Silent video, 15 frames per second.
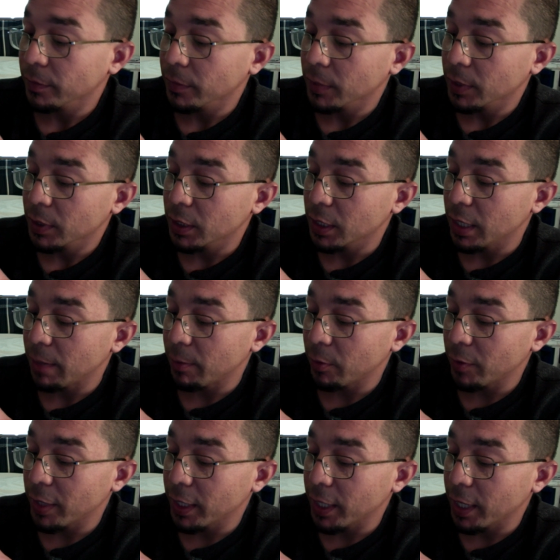See, and I'm
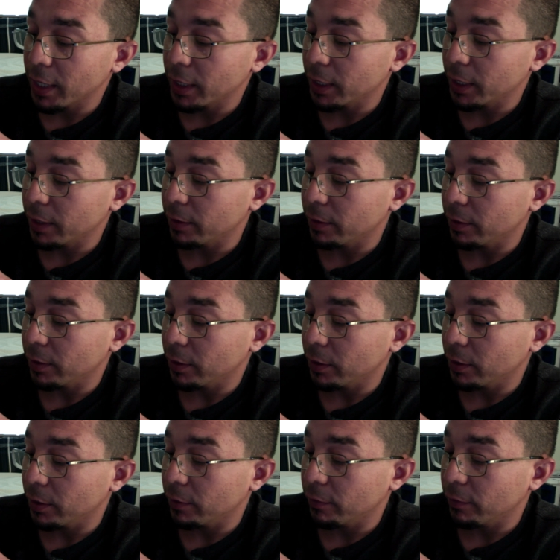already kind of getting
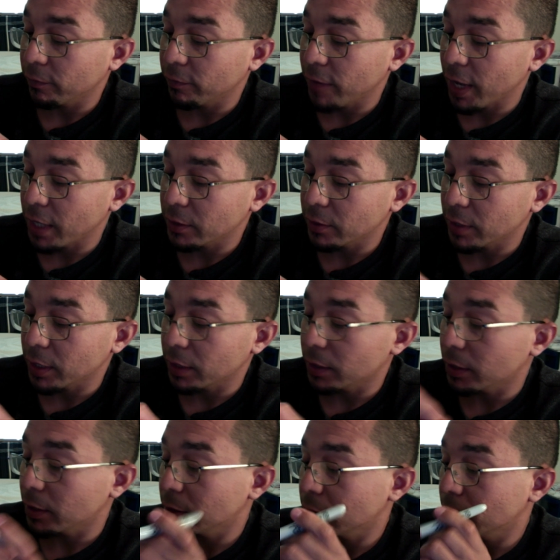faster at
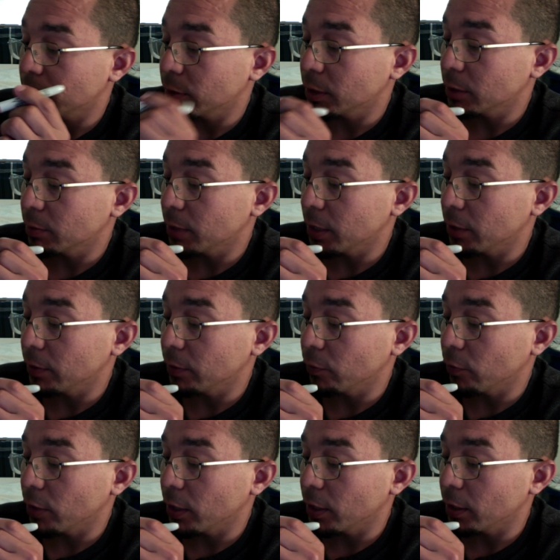this just by doing
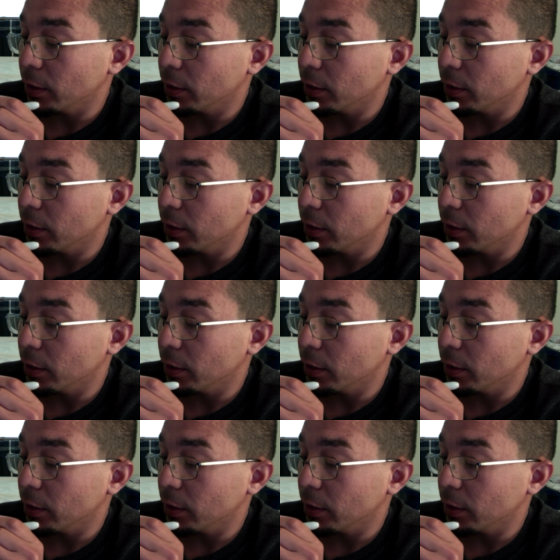one.